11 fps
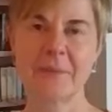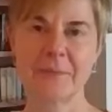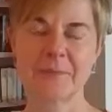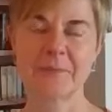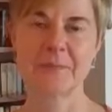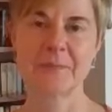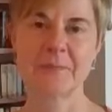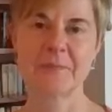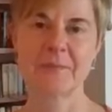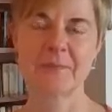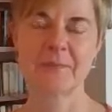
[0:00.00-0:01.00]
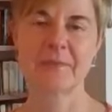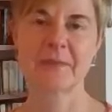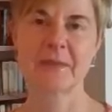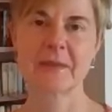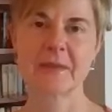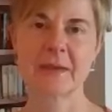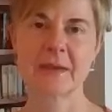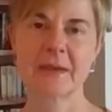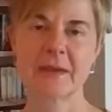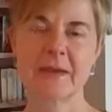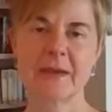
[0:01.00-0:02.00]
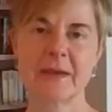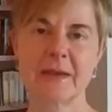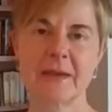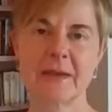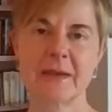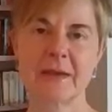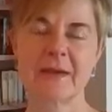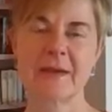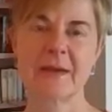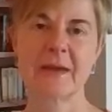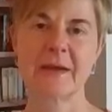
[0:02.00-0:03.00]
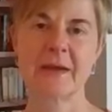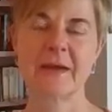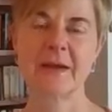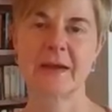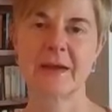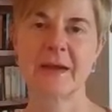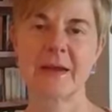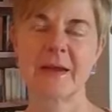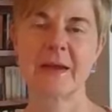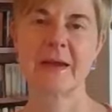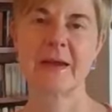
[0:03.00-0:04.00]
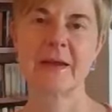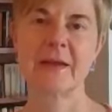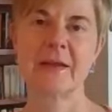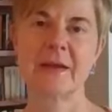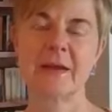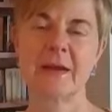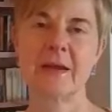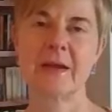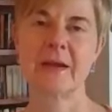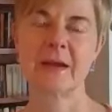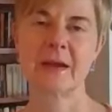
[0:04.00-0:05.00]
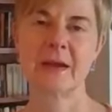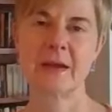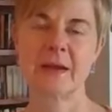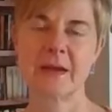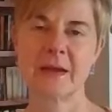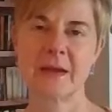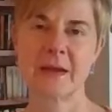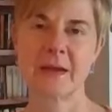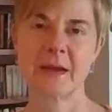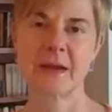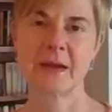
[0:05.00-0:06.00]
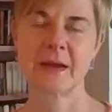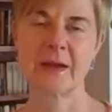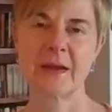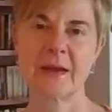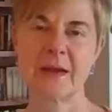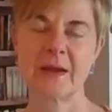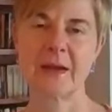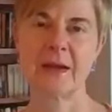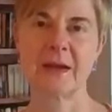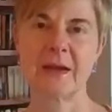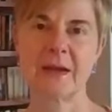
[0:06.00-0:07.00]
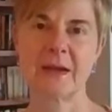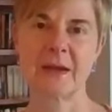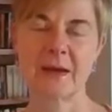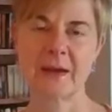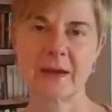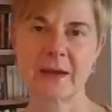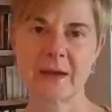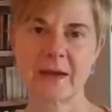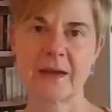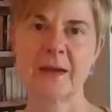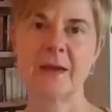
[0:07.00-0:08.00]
[no speech]